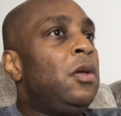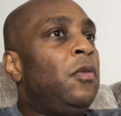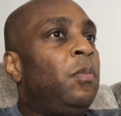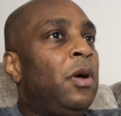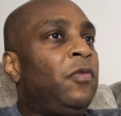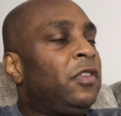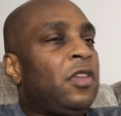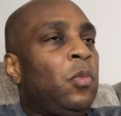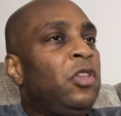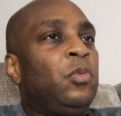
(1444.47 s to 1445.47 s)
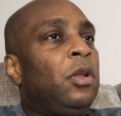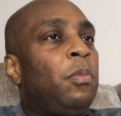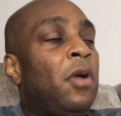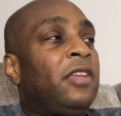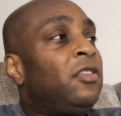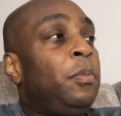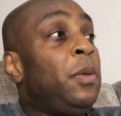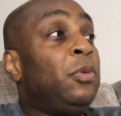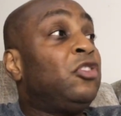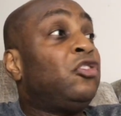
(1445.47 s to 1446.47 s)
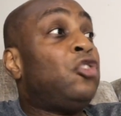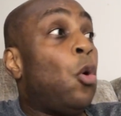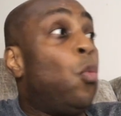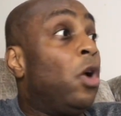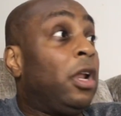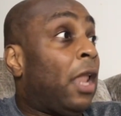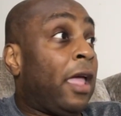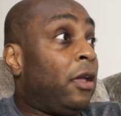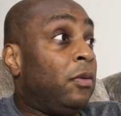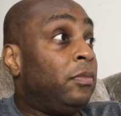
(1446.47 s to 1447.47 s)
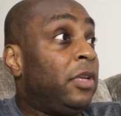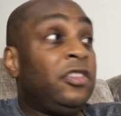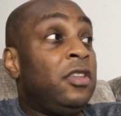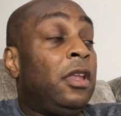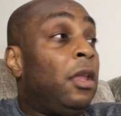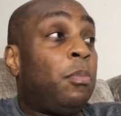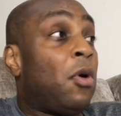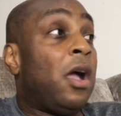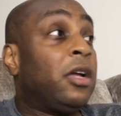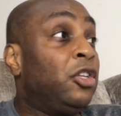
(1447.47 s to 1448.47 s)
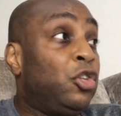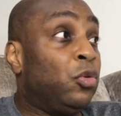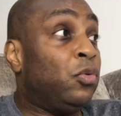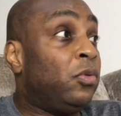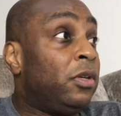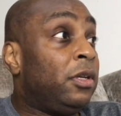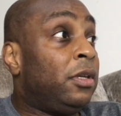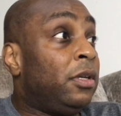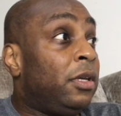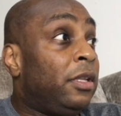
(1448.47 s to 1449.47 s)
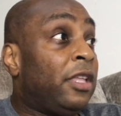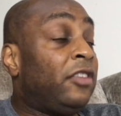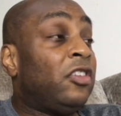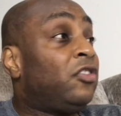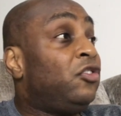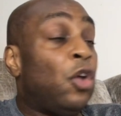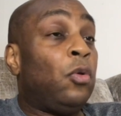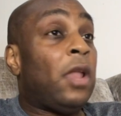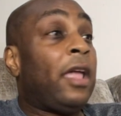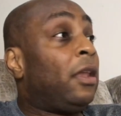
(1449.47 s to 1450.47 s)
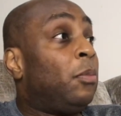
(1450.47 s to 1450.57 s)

But for some reason with LeBron, some people just don't want to like him. There's nothing LeBron could do. They just don't like LeBron.